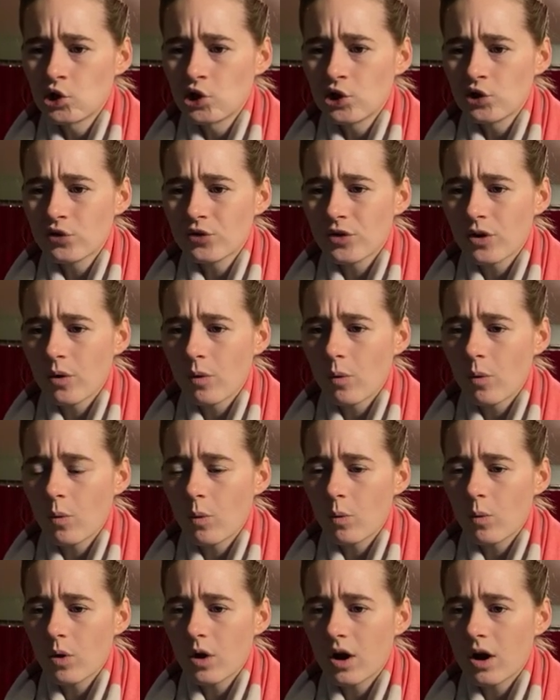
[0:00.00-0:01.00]
for a
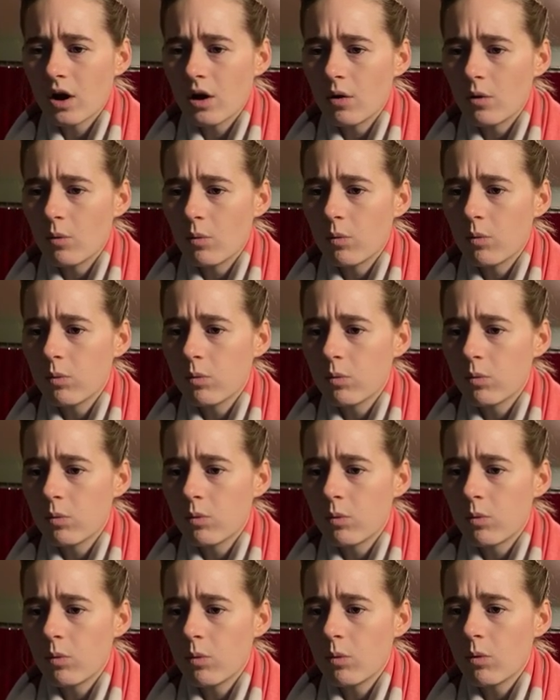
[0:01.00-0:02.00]

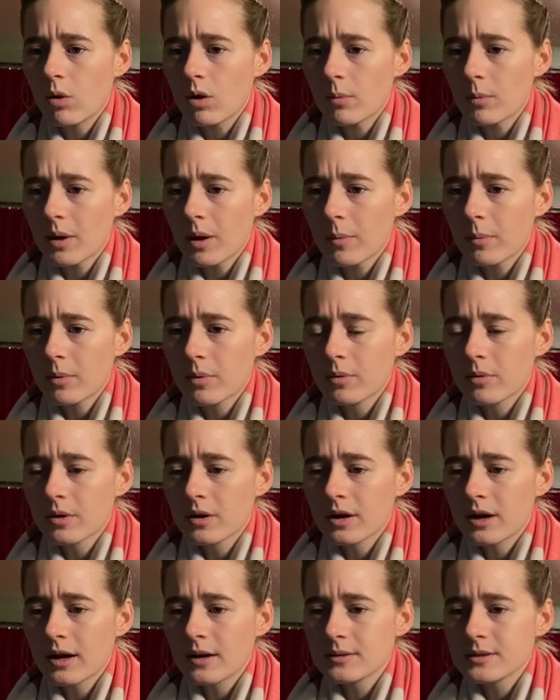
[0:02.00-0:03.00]
warm up.
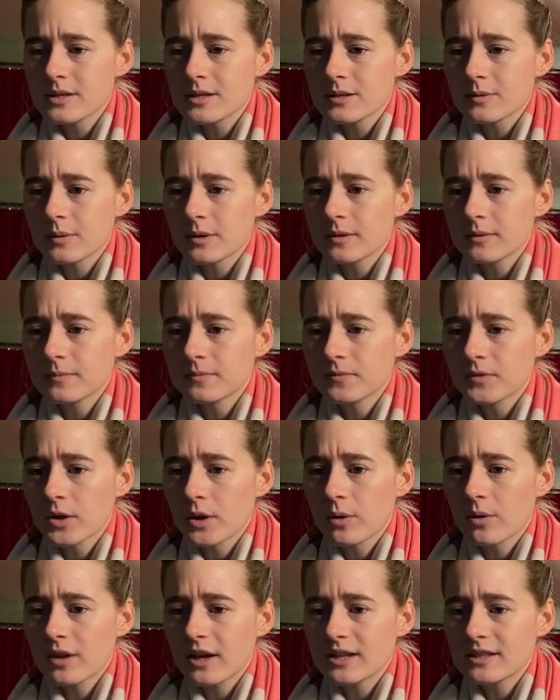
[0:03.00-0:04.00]
How's this one?
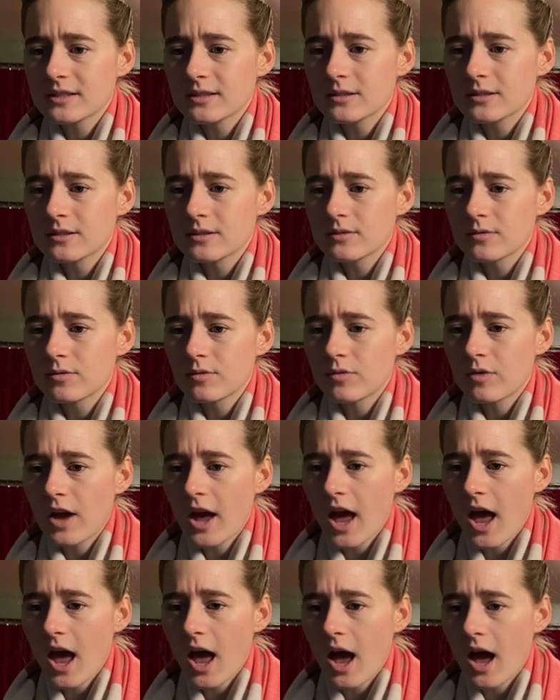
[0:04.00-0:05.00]
Oh, that's
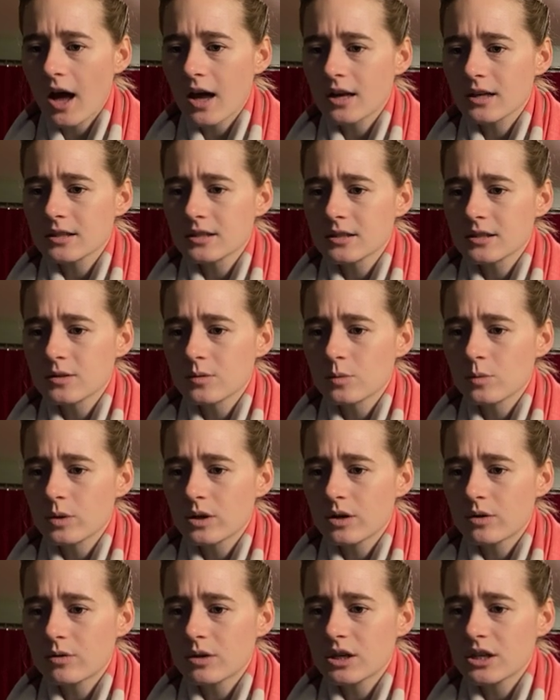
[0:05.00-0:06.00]
fast. We
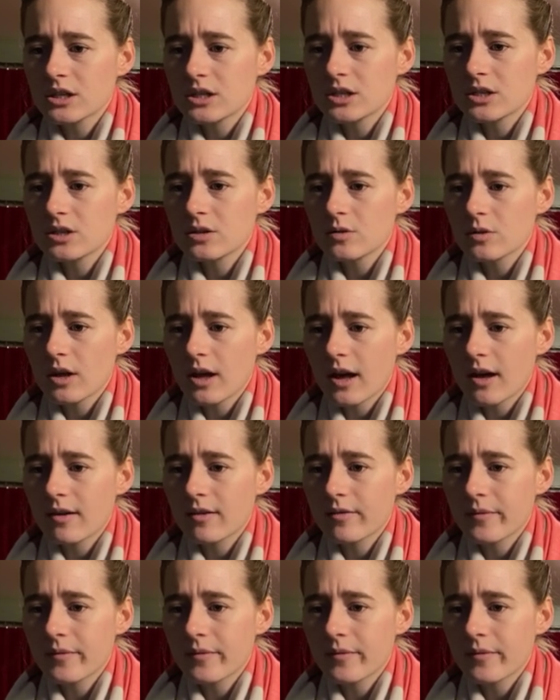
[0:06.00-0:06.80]
don't need to do that.